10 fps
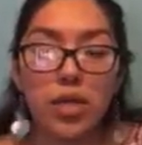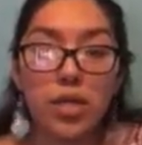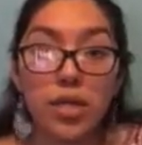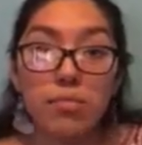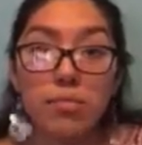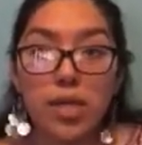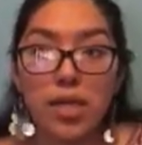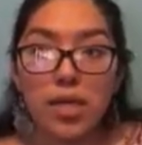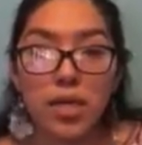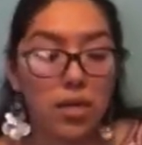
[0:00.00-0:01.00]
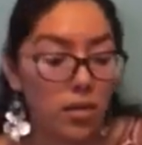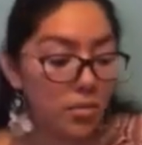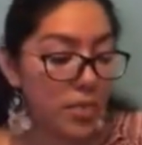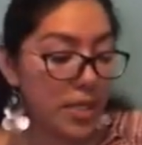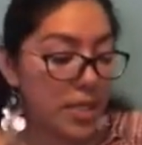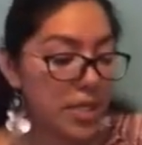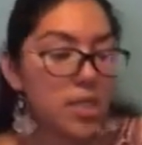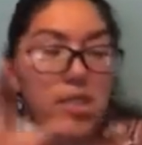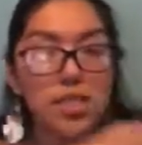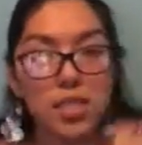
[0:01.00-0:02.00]
give me, because
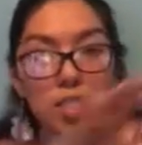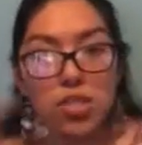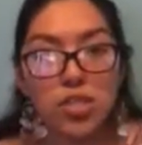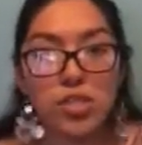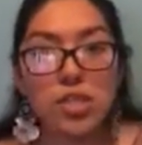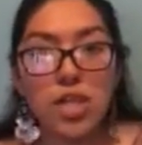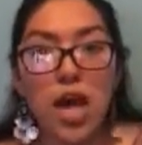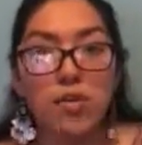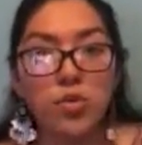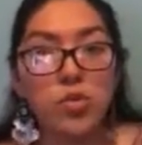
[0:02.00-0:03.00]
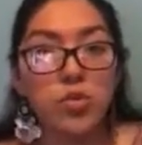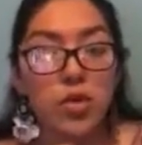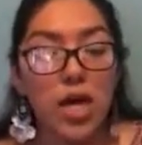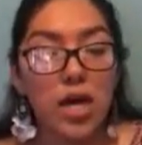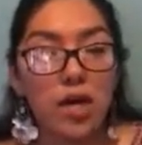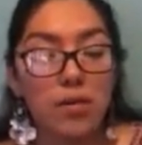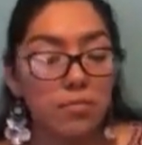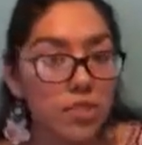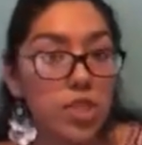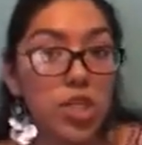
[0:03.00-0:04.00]
in the stations they're gonna have to
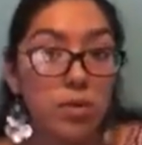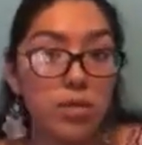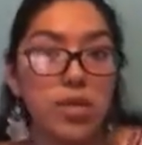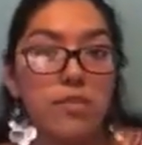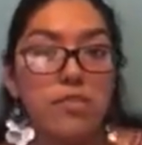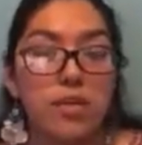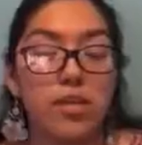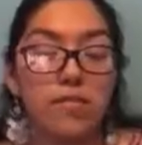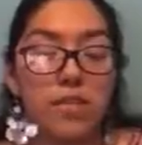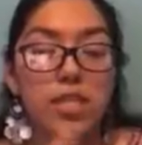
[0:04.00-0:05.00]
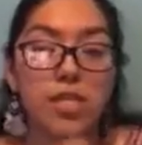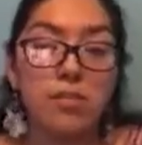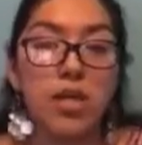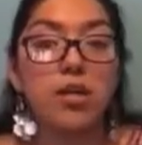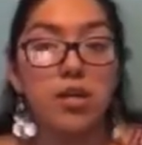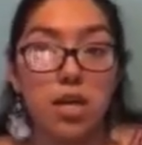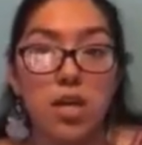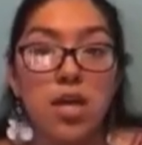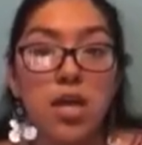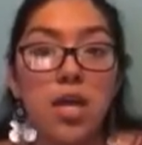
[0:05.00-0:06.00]
determine if it's similar or
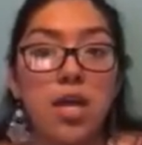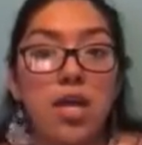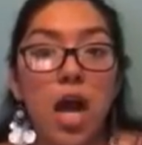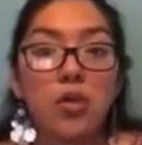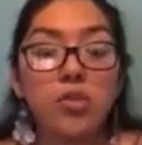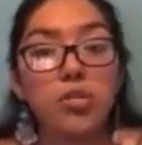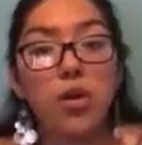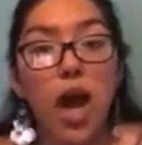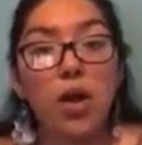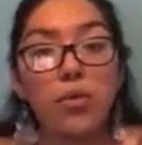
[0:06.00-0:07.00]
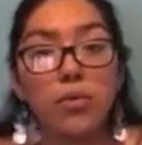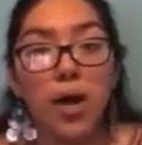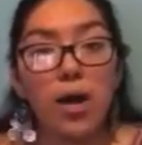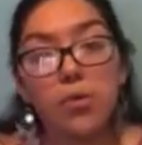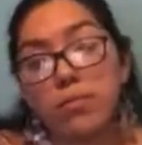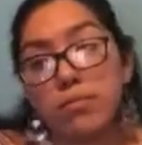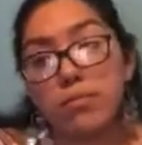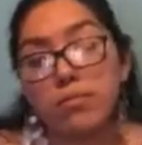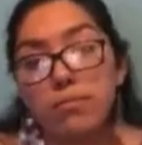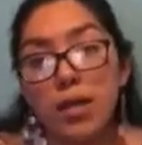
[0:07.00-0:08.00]
not. And also I will
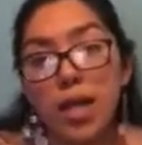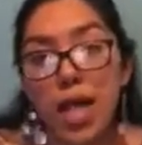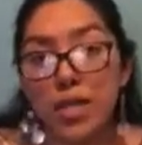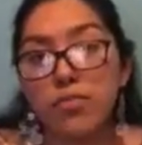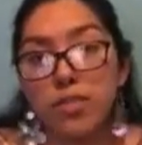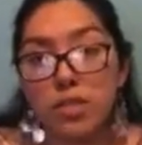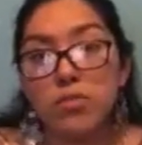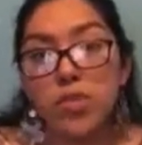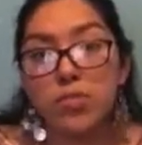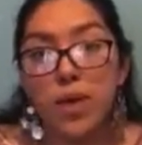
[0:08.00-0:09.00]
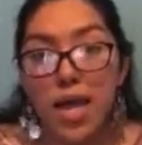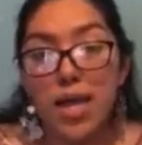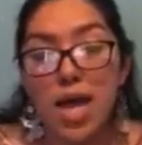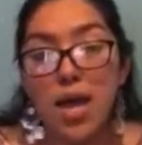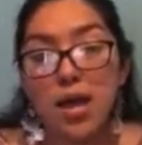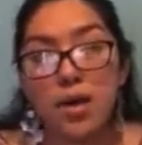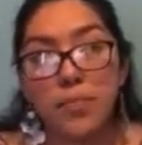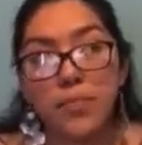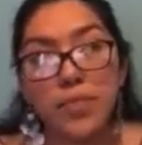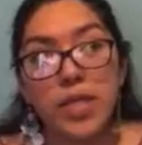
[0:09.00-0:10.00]
like for them to write
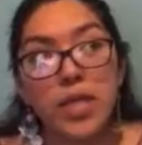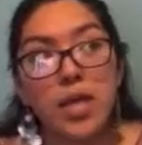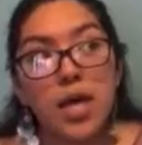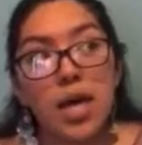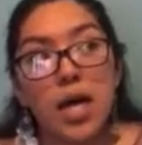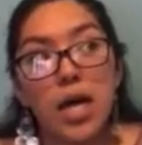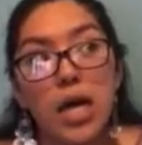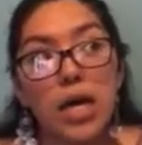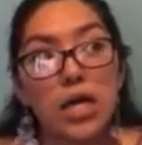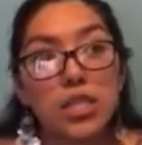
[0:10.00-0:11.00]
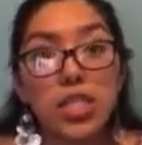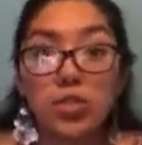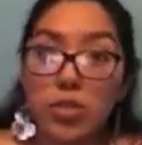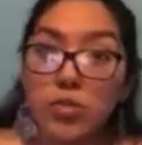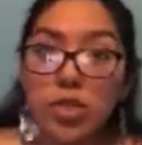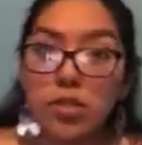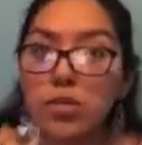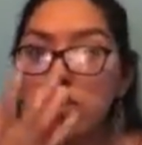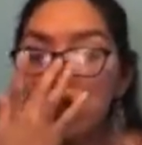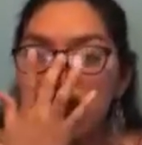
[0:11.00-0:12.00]
a description
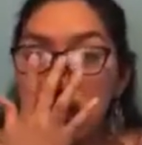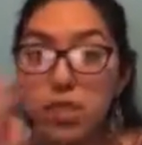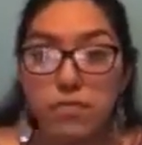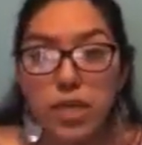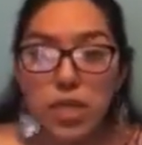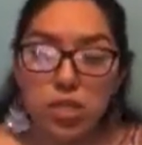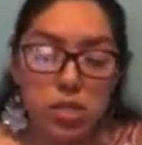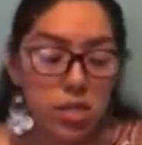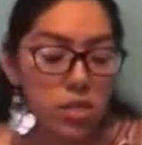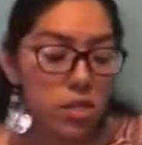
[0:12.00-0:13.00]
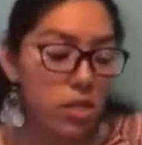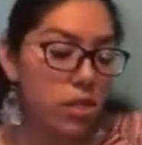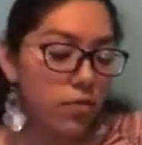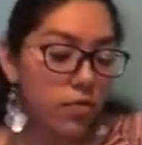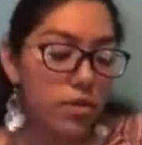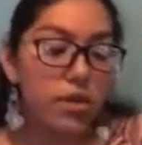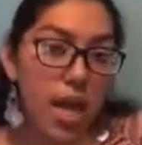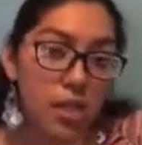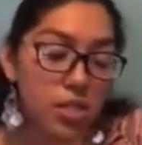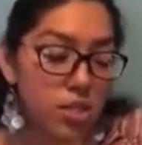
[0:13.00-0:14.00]
or justification for their
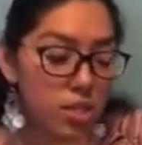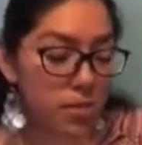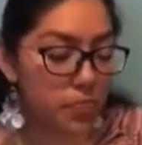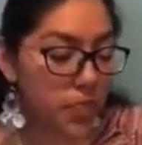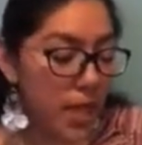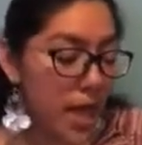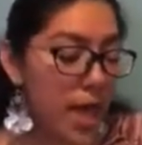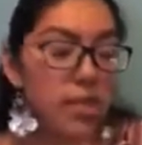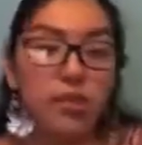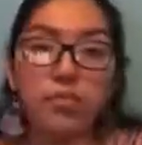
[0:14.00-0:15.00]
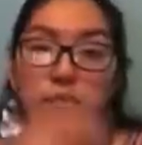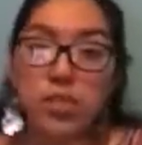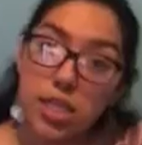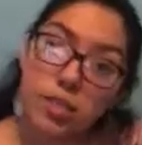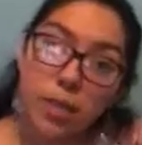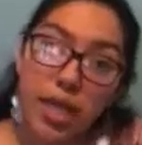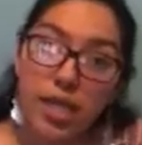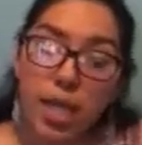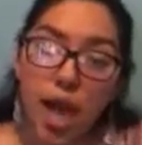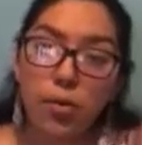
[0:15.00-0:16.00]
answers. And then for the
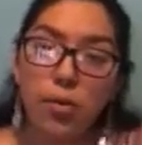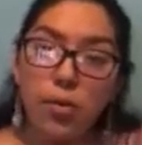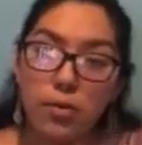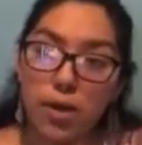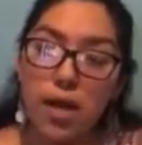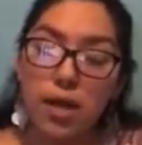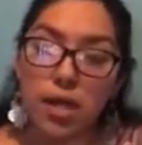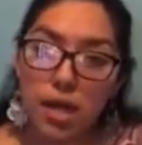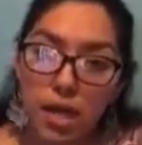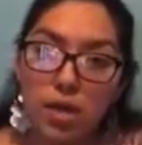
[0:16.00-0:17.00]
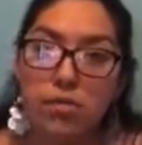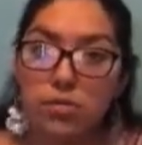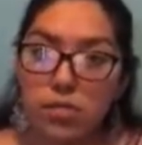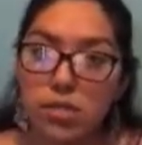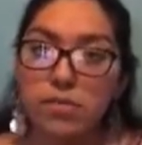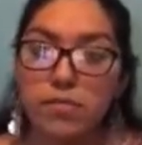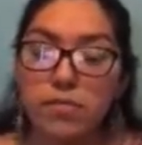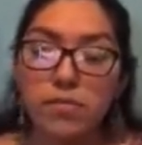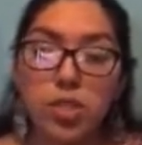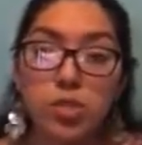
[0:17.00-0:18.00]
explain, I will call out
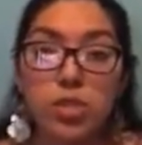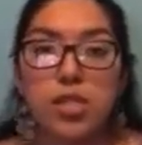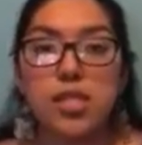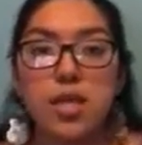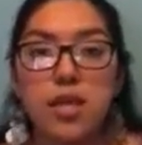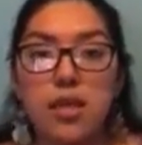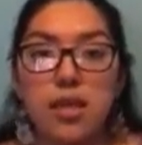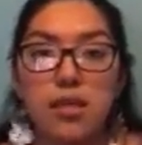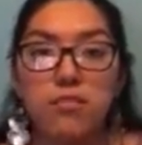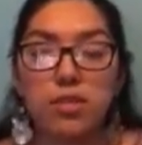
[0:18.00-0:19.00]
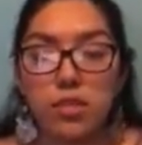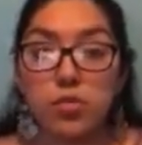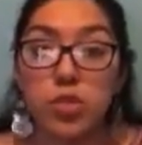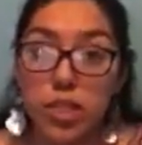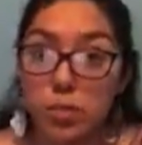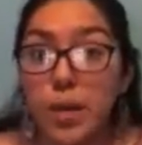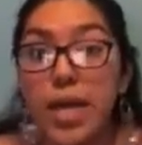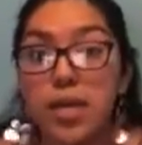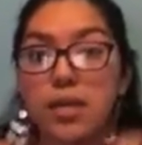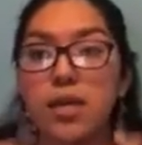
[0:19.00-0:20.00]
some students and then for them to
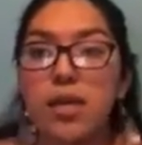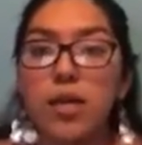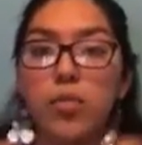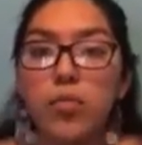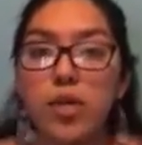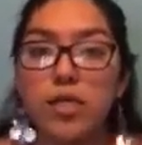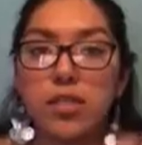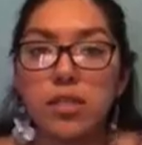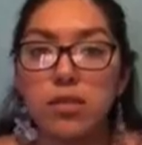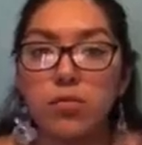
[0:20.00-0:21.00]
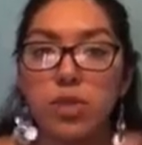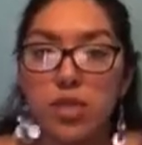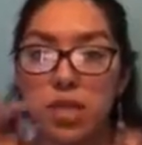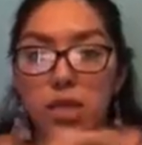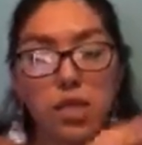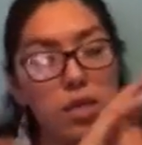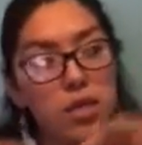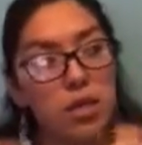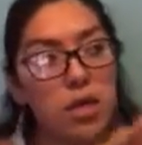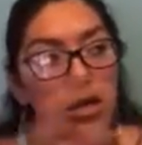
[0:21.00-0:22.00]
explain what
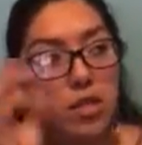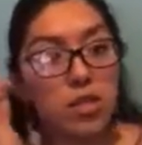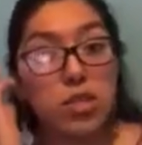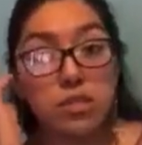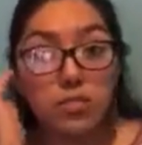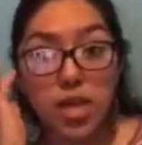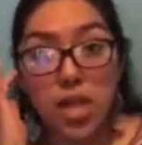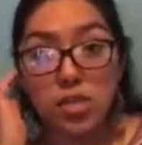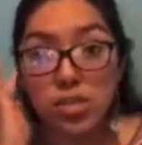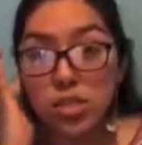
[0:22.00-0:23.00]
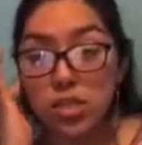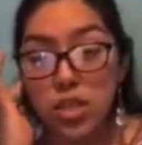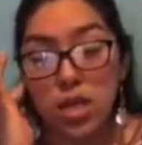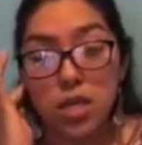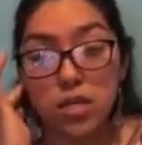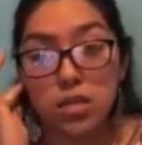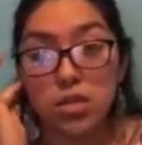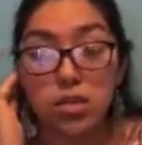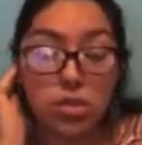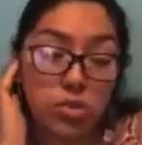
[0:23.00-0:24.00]
they their different answers and
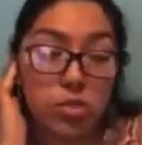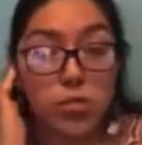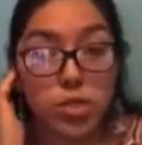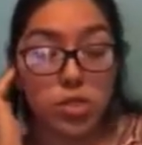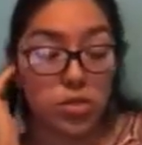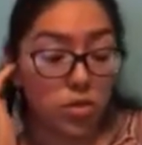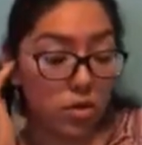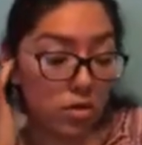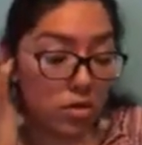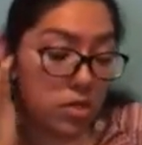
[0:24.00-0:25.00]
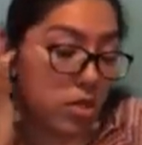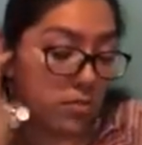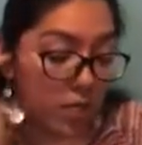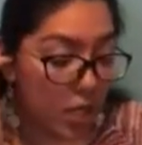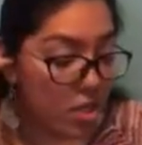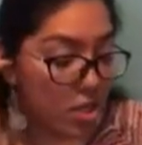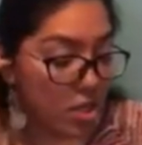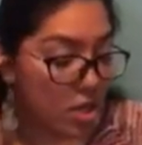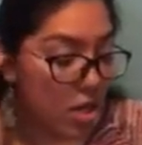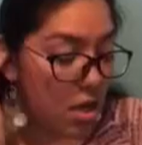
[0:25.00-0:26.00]
their descriptions or
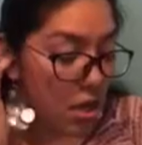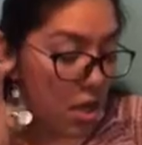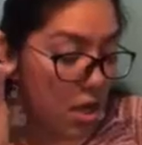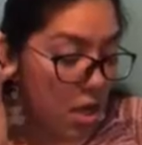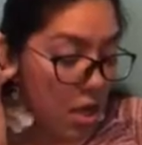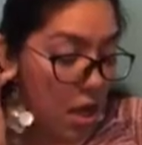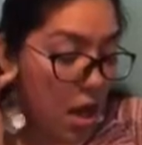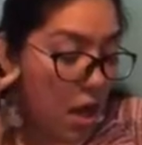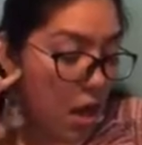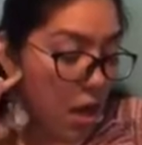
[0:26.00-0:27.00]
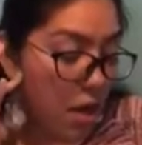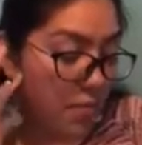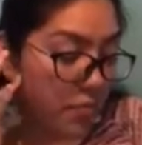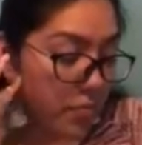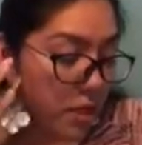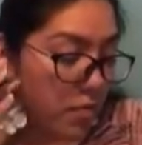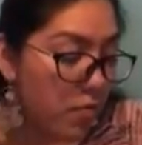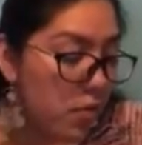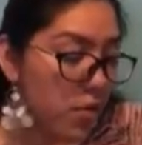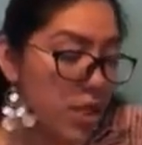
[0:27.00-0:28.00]
justifications.
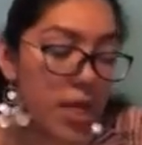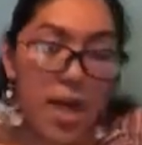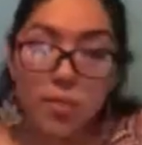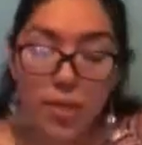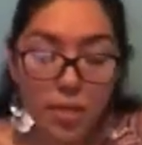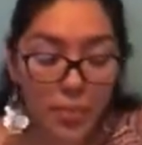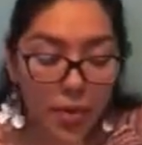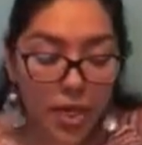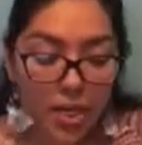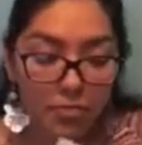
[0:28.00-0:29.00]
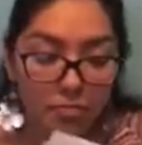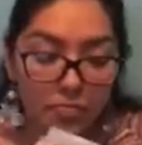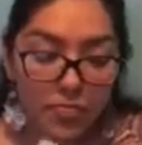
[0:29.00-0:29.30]
For the elaborate part,